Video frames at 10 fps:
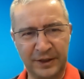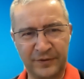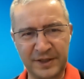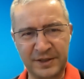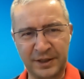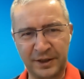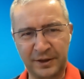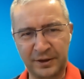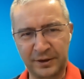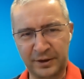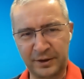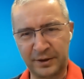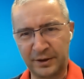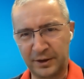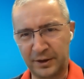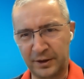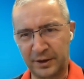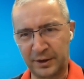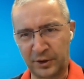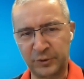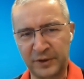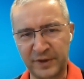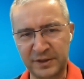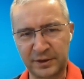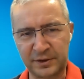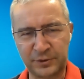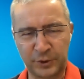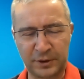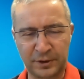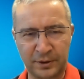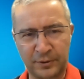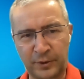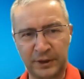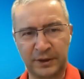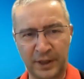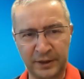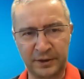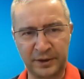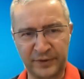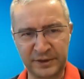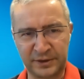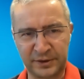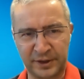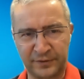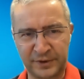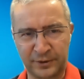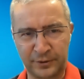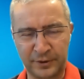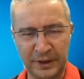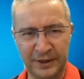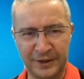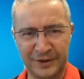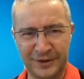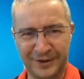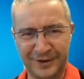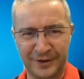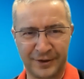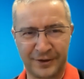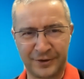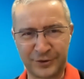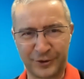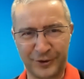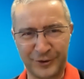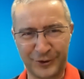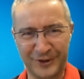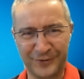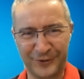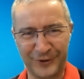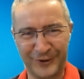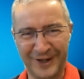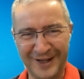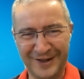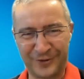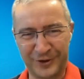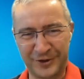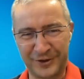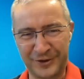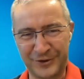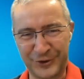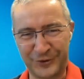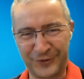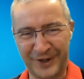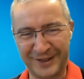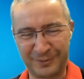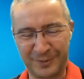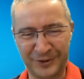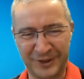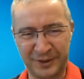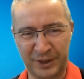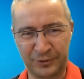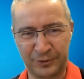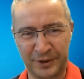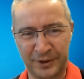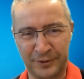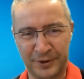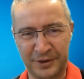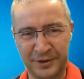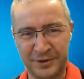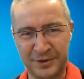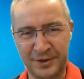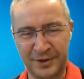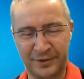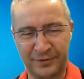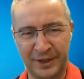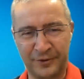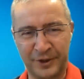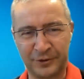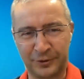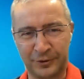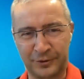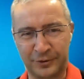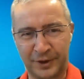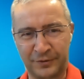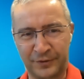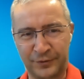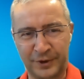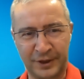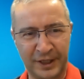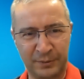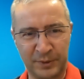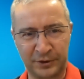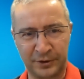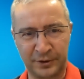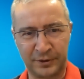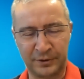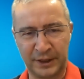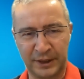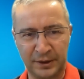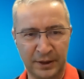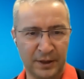investing, crowd investors with what other investors have. So sorry for a short fight about it, but we really want to have a full alignment on that,